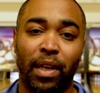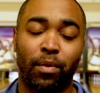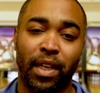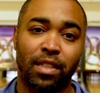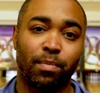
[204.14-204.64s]

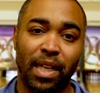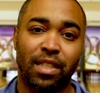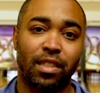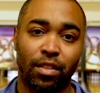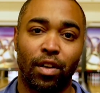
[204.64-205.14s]
with as much,
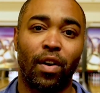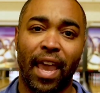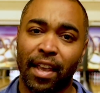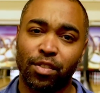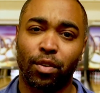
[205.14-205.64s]

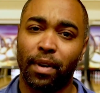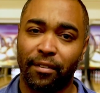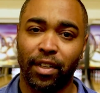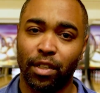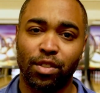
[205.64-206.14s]
extra
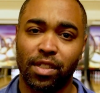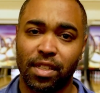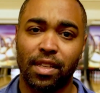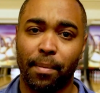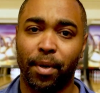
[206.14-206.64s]
revolutions
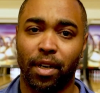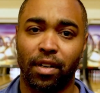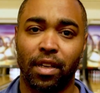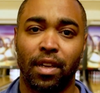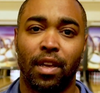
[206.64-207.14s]
as I put
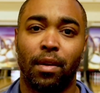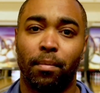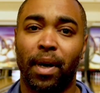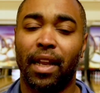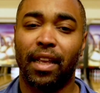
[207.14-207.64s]
on it.
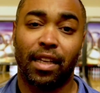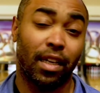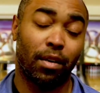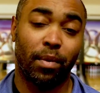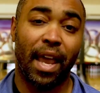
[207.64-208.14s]
But it
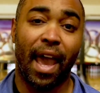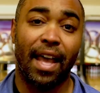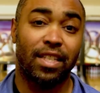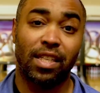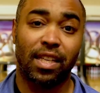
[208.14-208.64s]
could have went
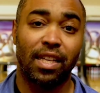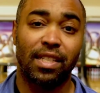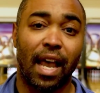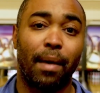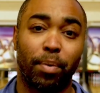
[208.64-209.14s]
high just because
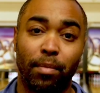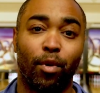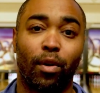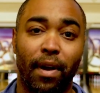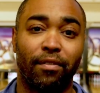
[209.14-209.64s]
I put
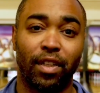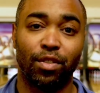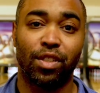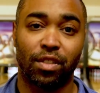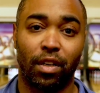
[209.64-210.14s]
more
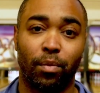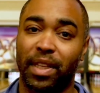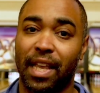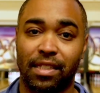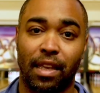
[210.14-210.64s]
revolutions on it
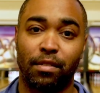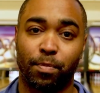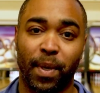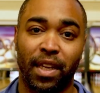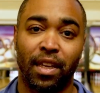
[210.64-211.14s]
with that same
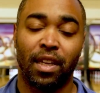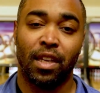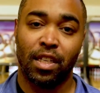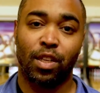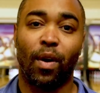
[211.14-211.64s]
speed.
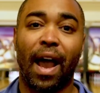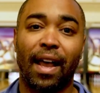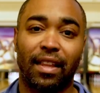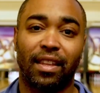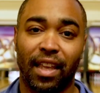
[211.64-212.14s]
So
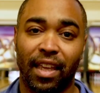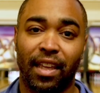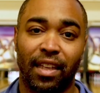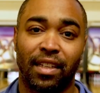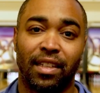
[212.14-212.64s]
I think
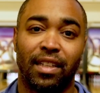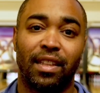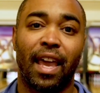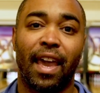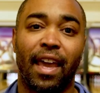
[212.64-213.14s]

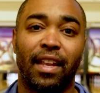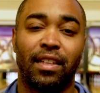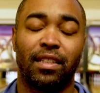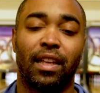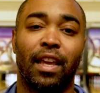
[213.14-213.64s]
that
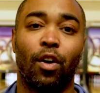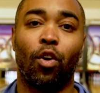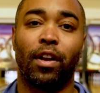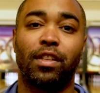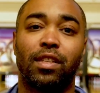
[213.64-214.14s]
in
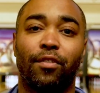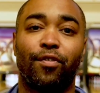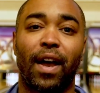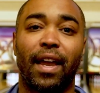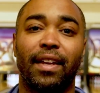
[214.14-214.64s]
order to
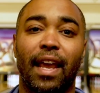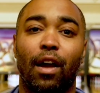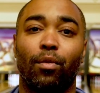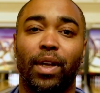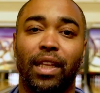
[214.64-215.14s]
find
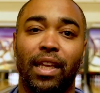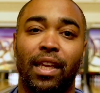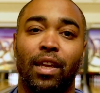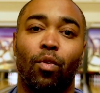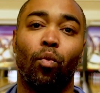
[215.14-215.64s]
out really
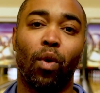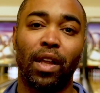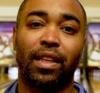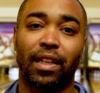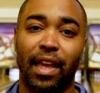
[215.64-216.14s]

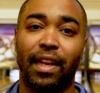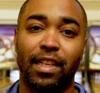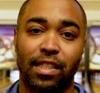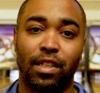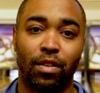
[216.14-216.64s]
what the lane
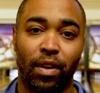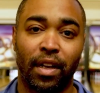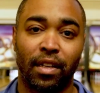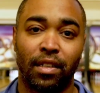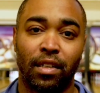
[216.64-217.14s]
is doing,